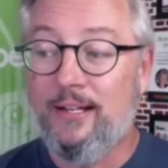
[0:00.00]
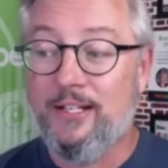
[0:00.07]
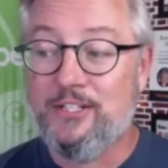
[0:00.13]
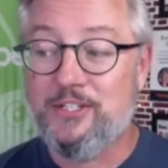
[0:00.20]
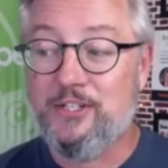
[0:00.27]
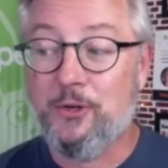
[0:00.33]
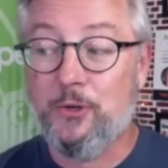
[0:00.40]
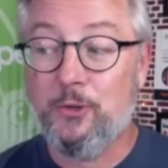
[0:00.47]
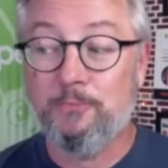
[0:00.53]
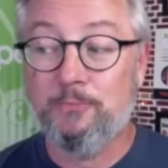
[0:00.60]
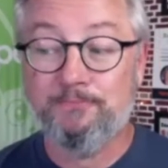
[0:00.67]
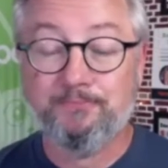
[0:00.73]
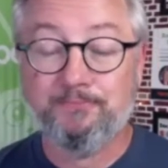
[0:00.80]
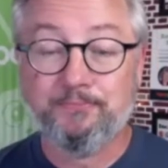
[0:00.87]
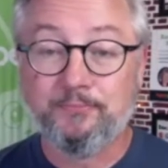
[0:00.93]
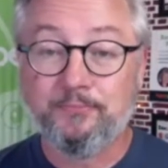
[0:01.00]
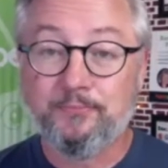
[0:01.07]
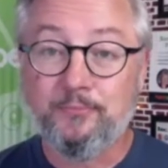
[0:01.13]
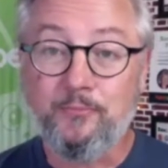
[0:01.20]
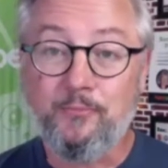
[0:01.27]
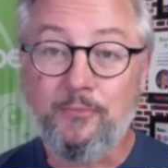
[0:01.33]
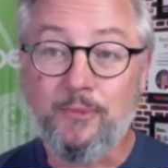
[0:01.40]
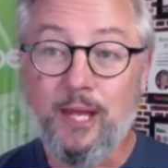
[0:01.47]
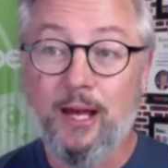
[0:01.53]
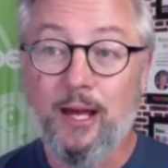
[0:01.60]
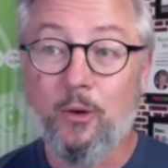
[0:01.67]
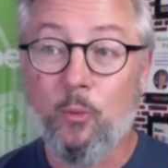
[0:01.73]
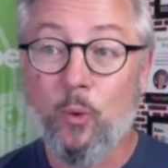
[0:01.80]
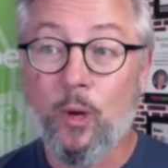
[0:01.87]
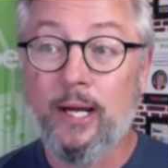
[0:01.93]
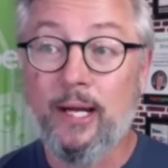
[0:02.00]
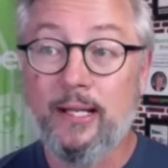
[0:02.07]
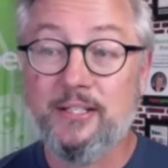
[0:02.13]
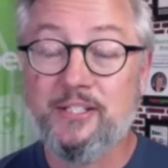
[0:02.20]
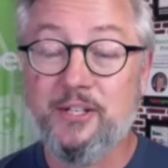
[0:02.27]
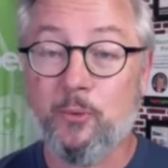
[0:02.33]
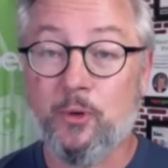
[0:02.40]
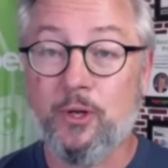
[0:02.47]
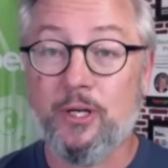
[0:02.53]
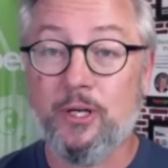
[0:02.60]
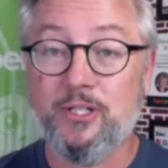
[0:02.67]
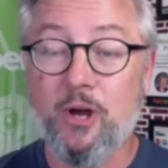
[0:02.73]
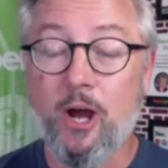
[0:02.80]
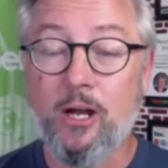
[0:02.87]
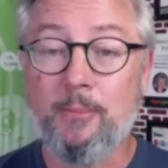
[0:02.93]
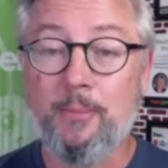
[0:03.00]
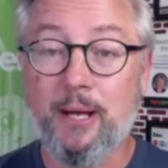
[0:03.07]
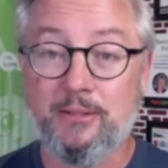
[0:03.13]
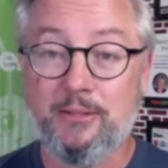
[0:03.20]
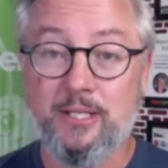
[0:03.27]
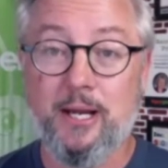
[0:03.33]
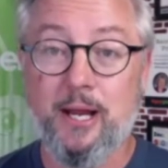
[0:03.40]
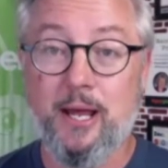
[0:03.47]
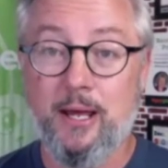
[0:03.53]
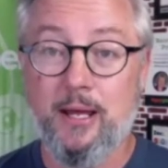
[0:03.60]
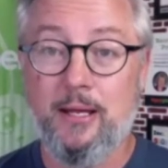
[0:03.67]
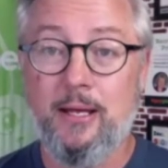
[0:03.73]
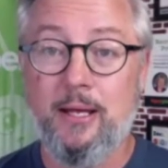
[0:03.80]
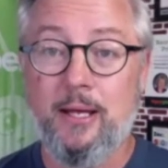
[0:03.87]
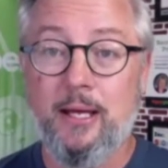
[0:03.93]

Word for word: So uh, what it is that we're going to talk about today